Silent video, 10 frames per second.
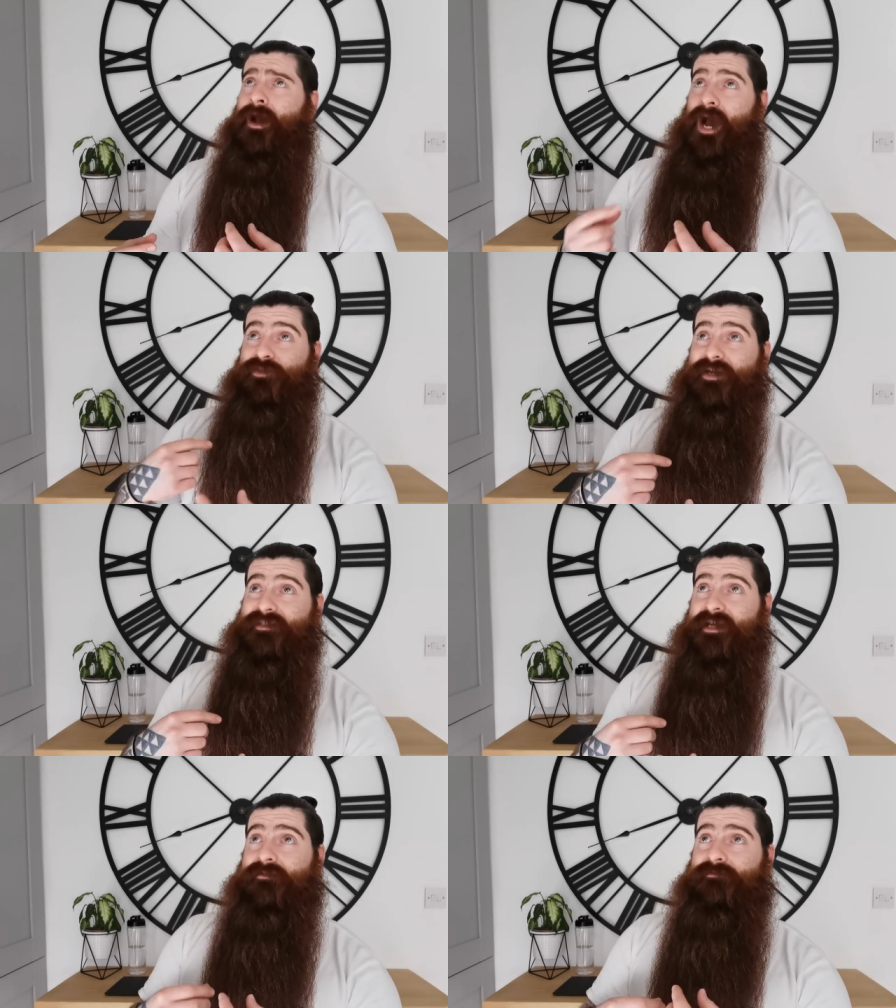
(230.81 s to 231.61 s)
hydrated
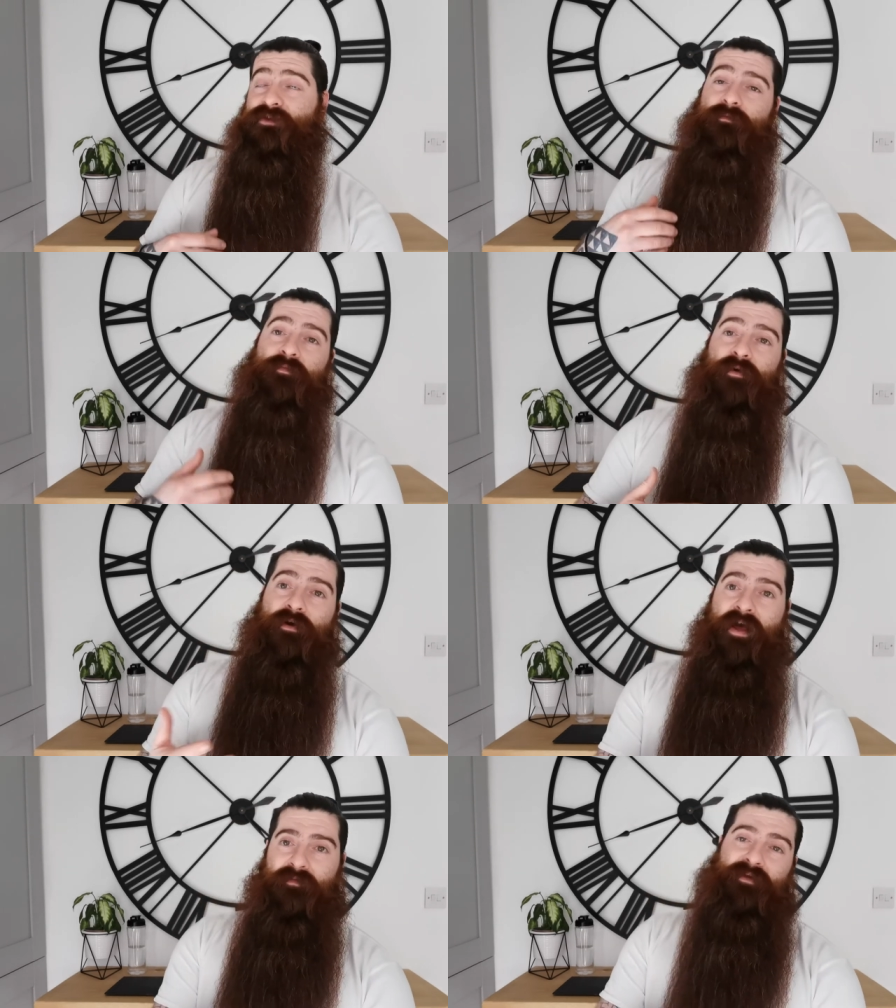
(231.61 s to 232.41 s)
skin, you're going to
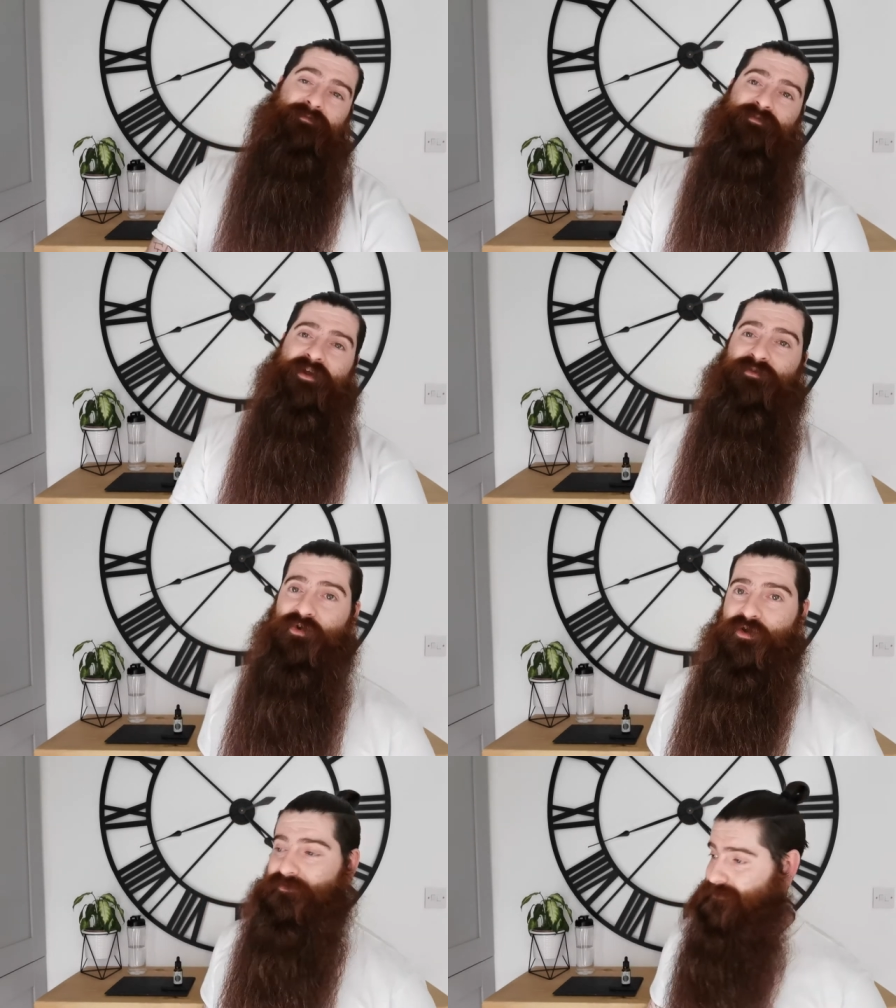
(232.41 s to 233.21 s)
promote healthy
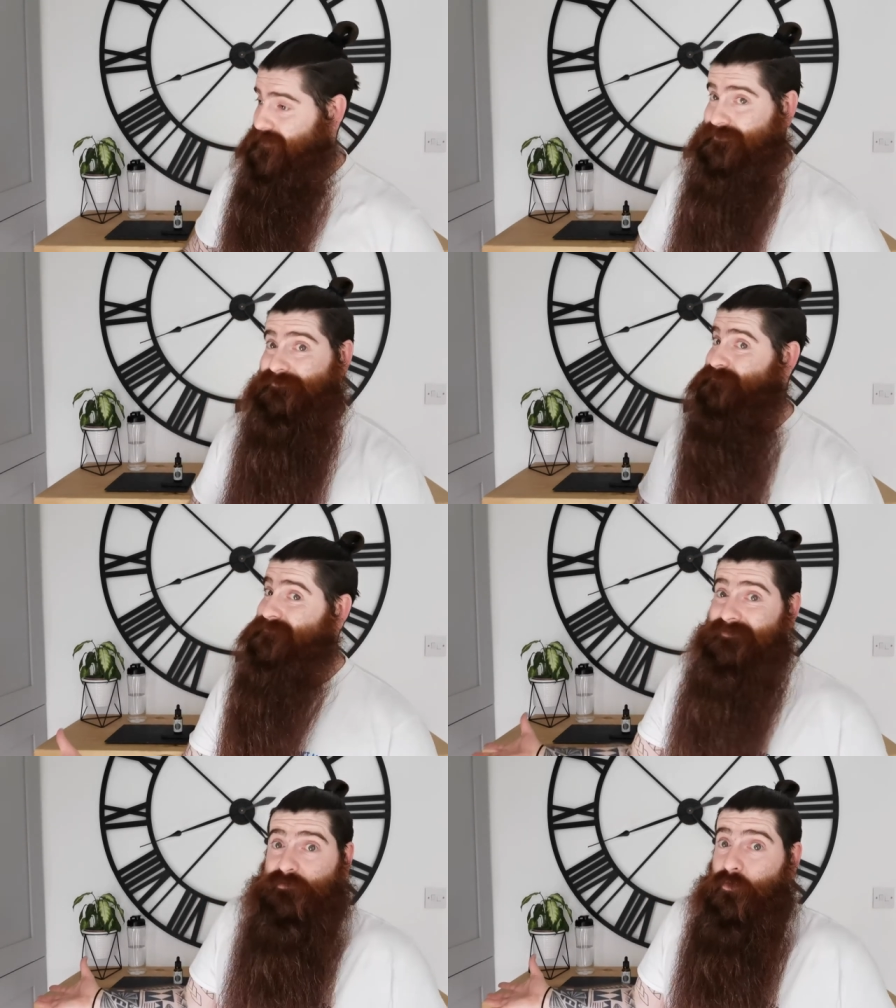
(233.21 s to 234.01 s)
growth, and that's
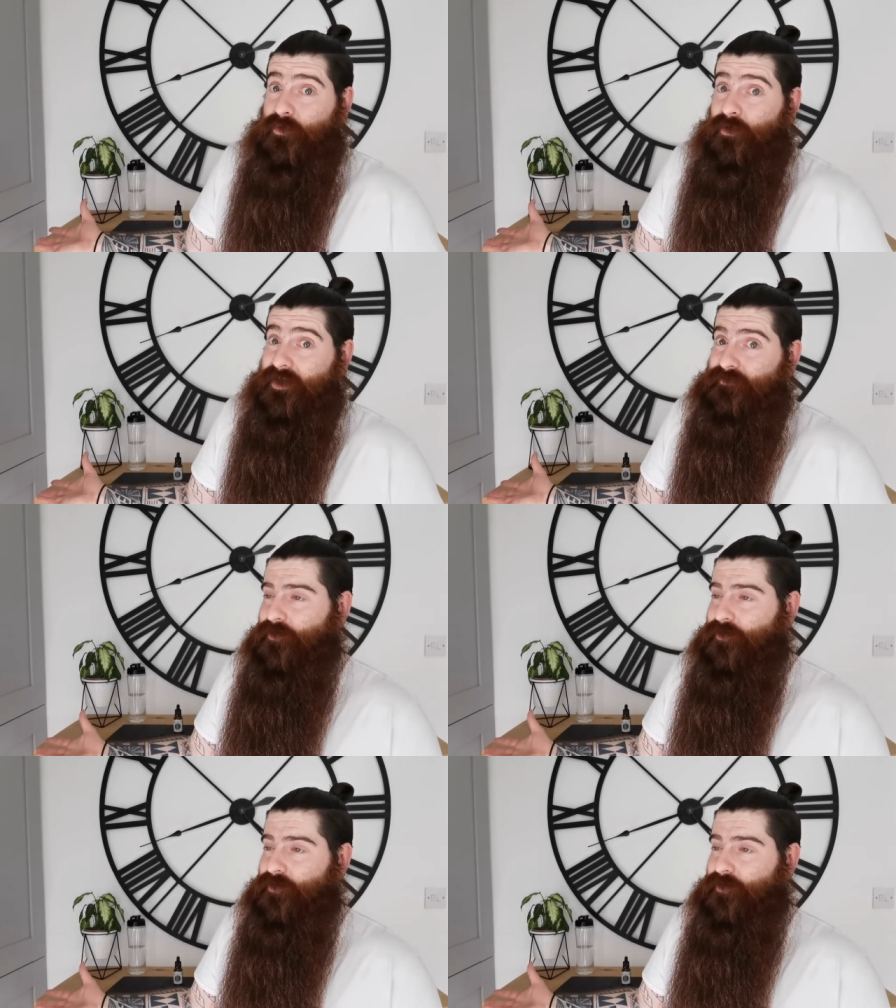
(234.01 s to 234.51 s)
that's what we're all here